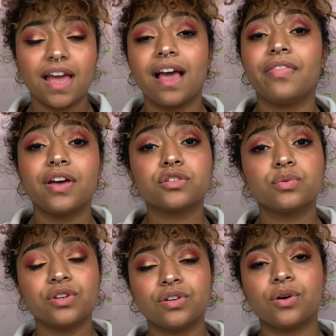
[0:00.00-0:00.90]
and that's
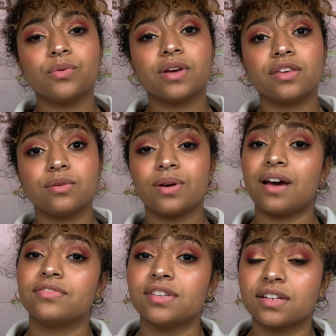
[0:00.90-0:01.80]
when you know that you
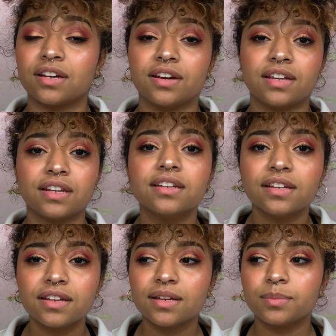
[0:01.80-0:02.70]
have to cut it
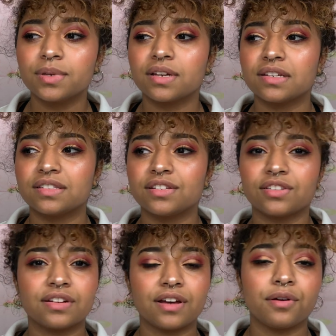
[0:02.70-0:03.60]
because it's
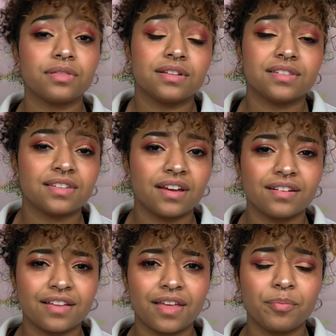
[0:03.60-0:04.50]
unhealthy. It's dead
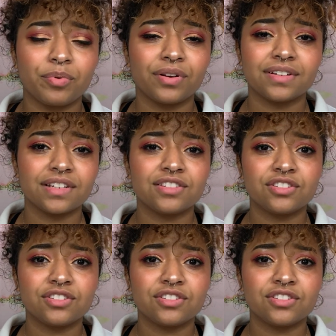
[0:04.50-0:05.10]
at that point.